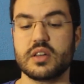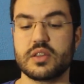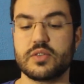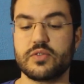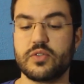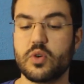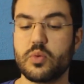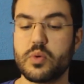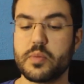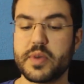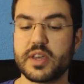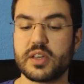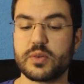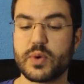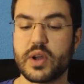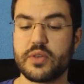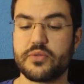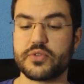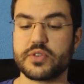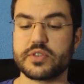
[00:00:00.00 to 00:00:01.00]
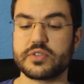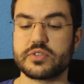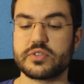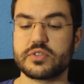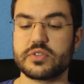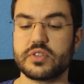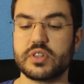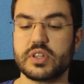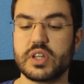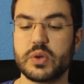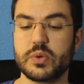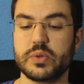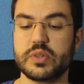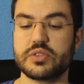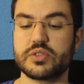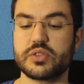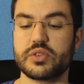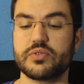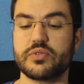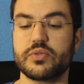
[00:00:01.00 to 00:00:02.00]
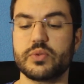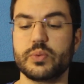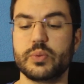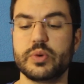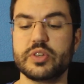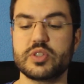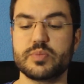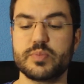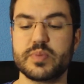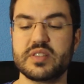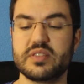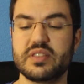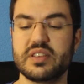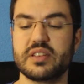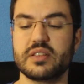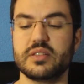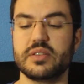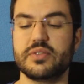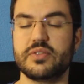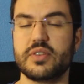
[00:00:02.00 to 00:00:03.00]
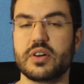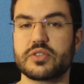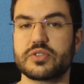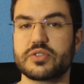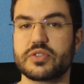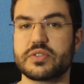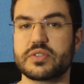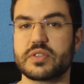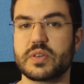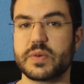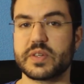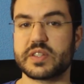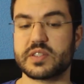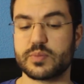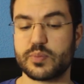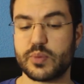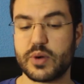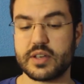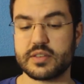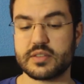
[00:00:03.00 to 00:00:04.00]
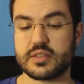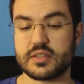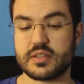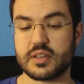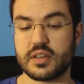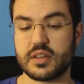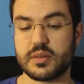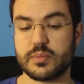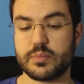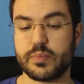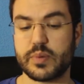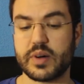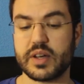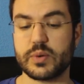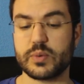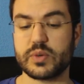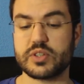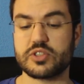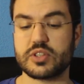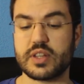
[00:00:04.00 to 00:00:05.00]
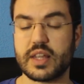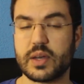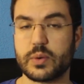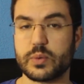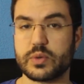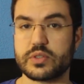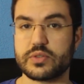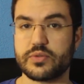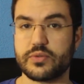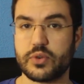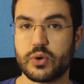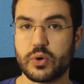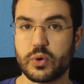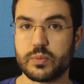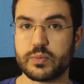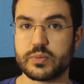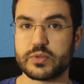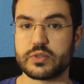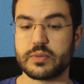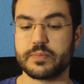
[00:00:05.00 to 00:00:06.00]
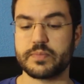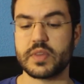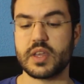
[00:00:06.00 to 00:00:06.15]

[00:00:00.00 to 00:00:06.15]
The former make reference to the knowledge of which particular functions are expressed by which language forms.